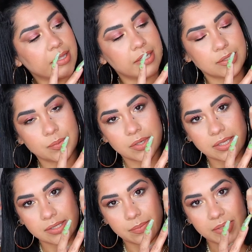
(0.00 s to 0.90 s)
This one
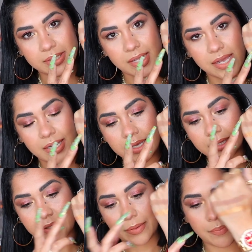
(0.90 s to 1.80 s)
is the
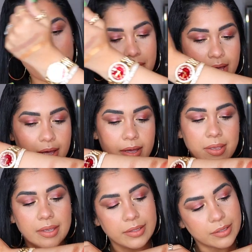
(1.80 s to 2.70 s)
metallic, the
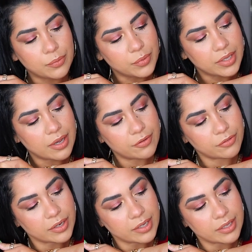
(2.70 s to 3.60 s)
matte, and then we have
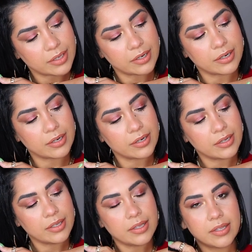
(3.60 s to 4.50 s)
right here
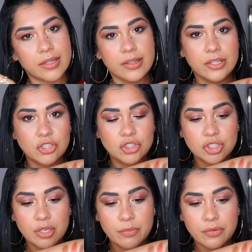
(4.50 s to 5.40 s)
the
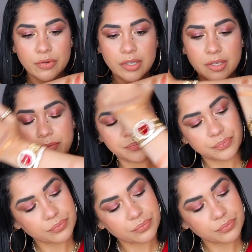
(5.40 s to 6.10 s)
shimmery.